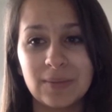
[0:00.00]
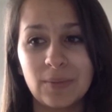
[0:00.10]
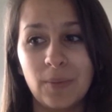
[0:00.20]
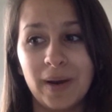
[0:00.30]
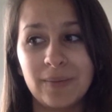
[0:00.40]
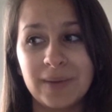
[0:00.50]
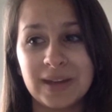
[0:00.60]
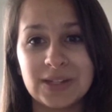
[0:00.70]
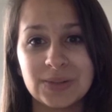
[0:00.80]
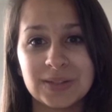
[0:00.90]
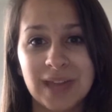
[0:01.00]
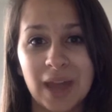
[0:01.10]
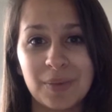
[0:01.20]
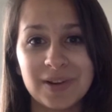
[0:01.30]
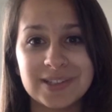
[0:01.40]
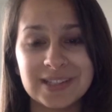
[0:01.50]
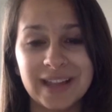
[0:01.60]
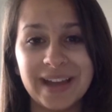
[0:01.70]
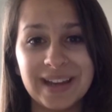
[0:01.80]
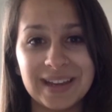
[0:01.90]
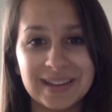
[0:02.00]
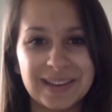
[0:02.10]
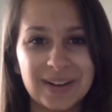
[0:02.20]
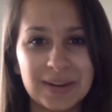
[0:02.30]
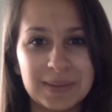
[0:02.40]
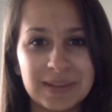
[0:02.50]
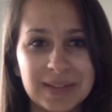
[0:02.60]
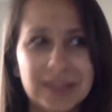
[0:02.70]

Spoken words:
what we can do with cameras and lighting. You know what I mean?